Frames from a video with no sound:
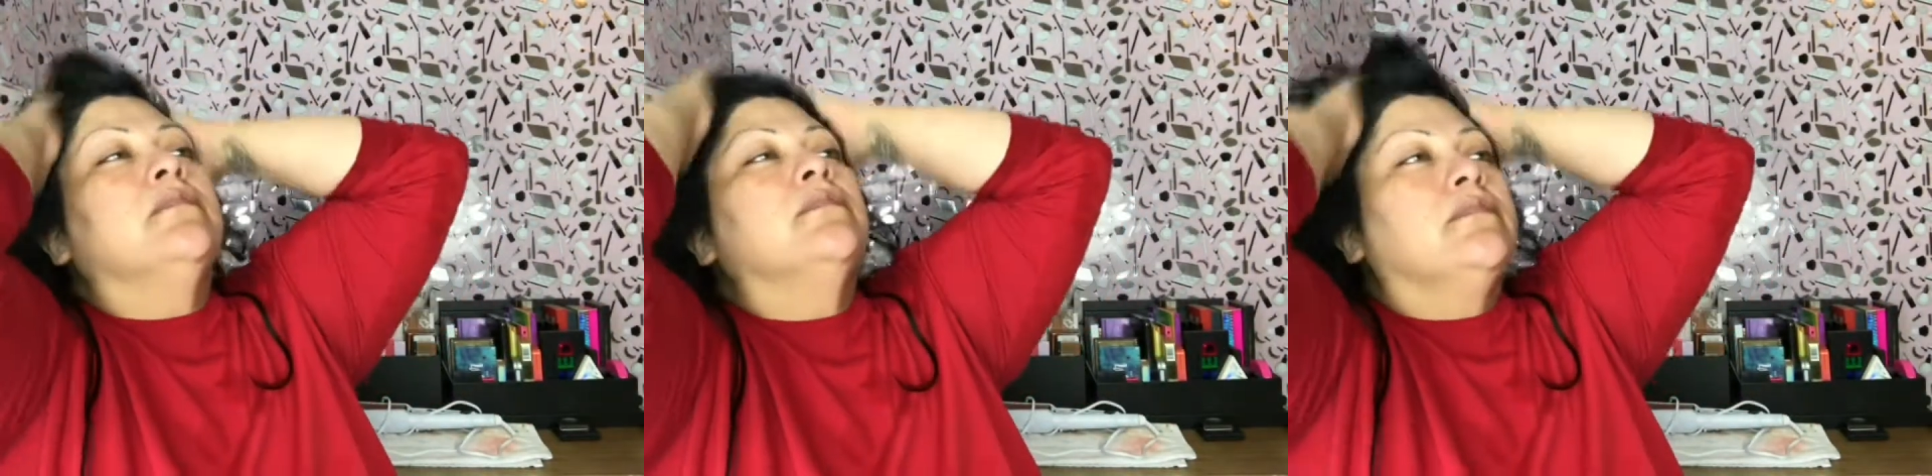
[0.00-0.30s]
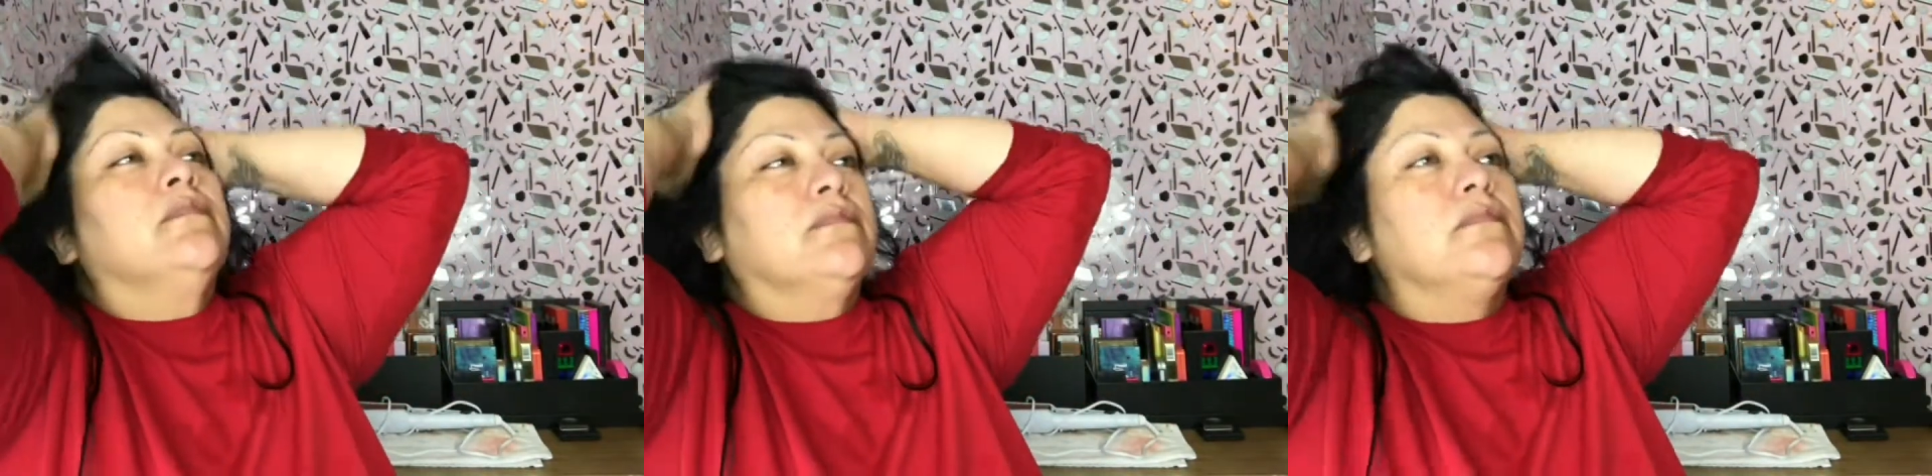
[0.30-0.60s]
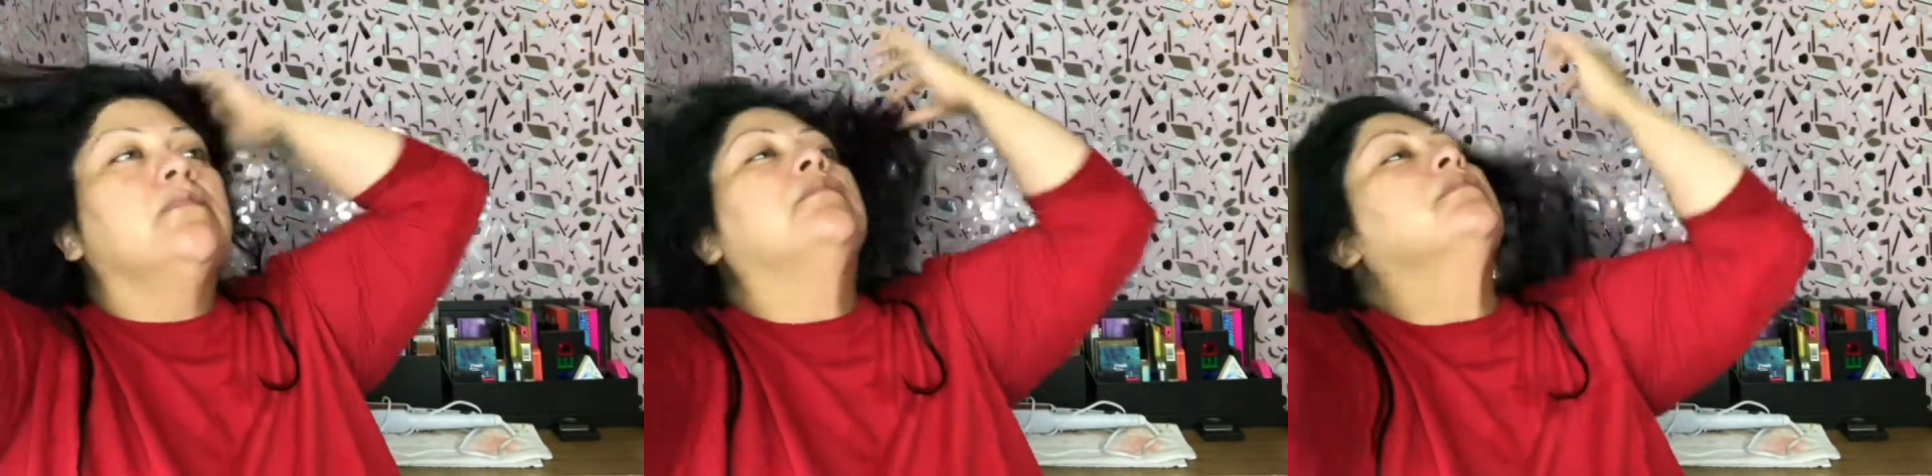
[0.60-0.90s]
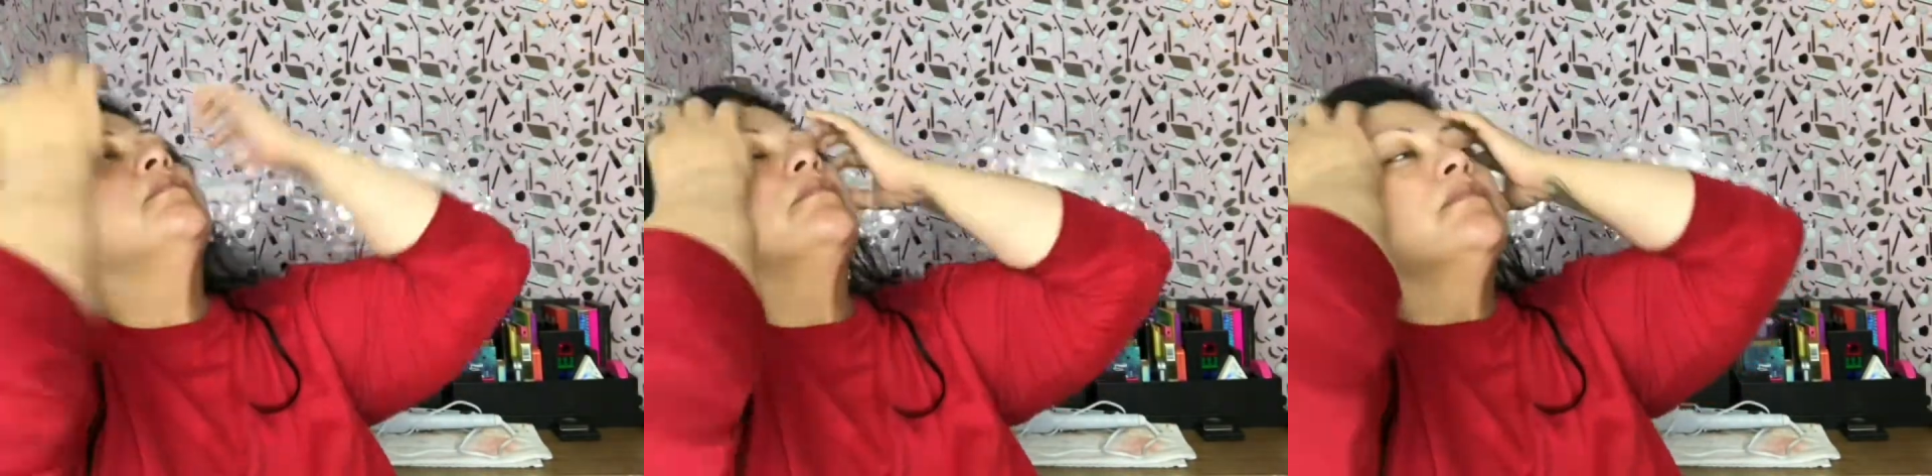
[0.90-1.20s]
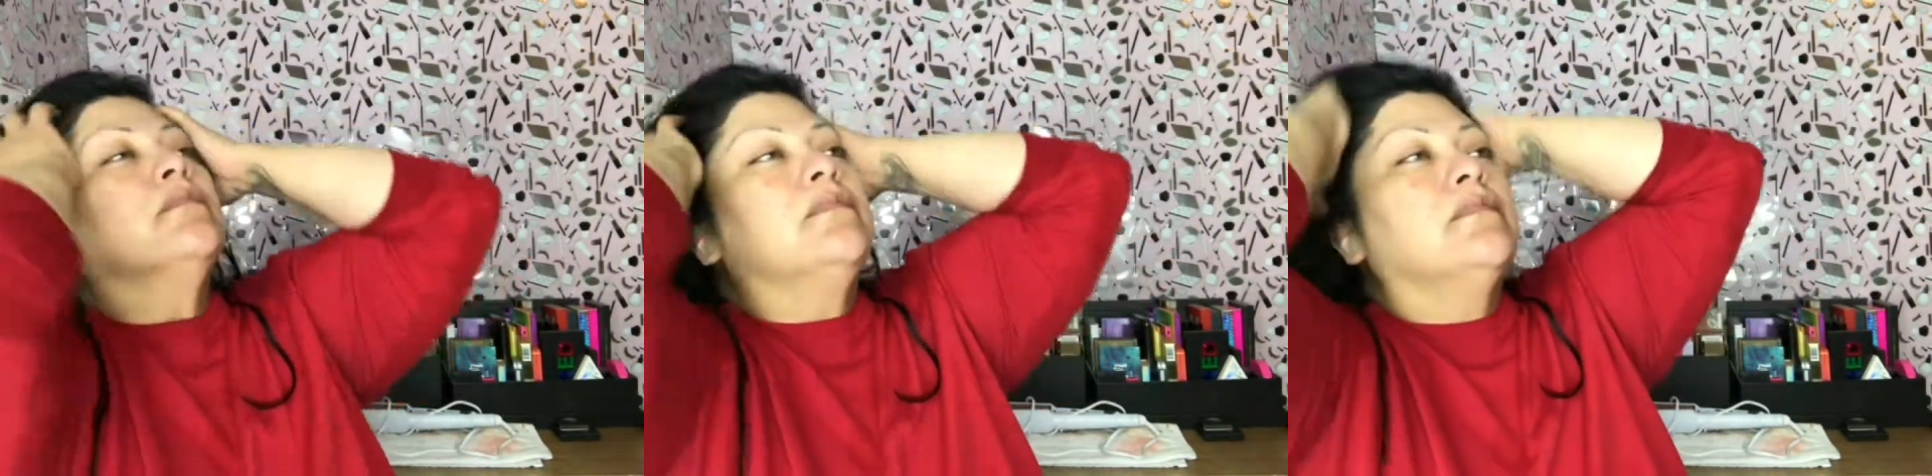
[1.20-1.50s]
to me, it's very
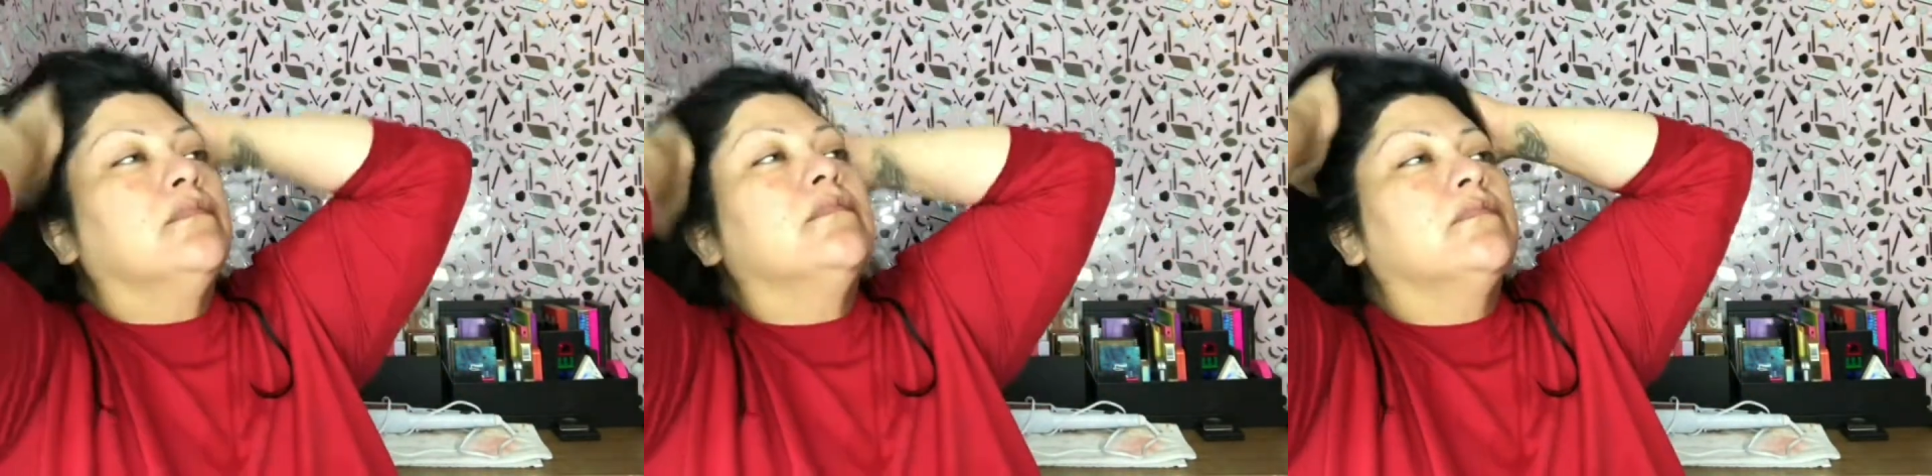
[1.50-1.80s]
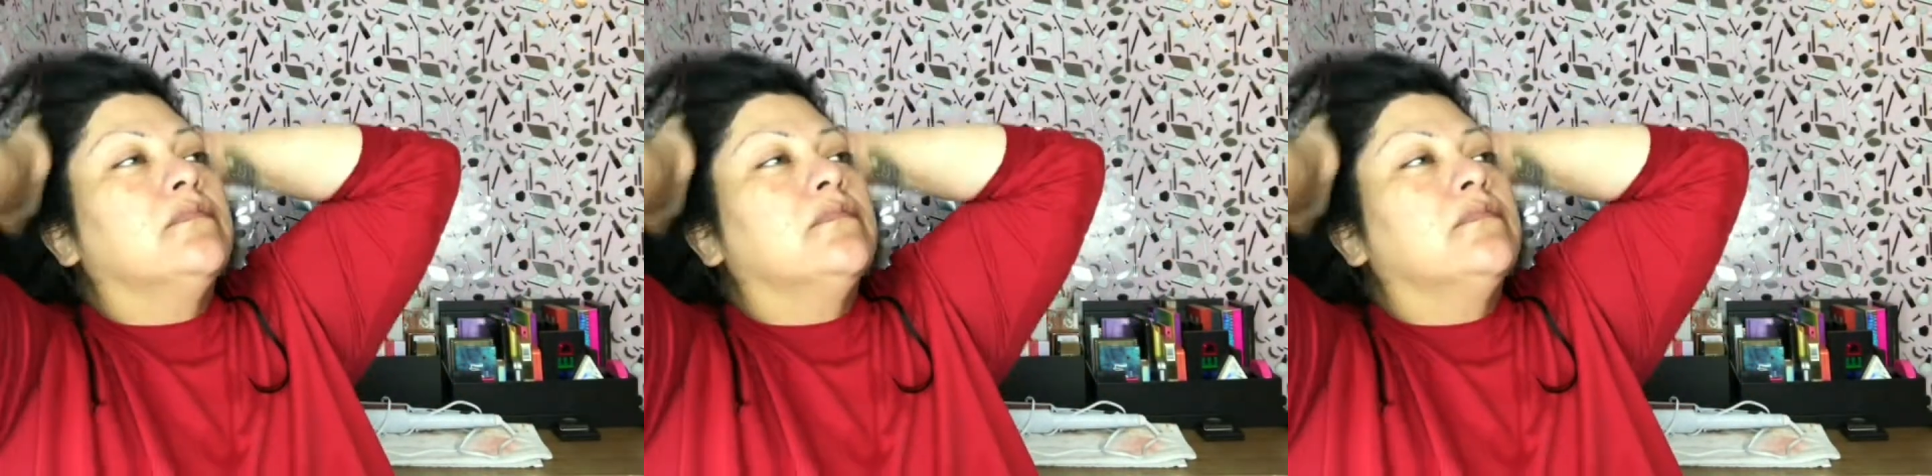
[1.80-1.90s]
mild. It doesn't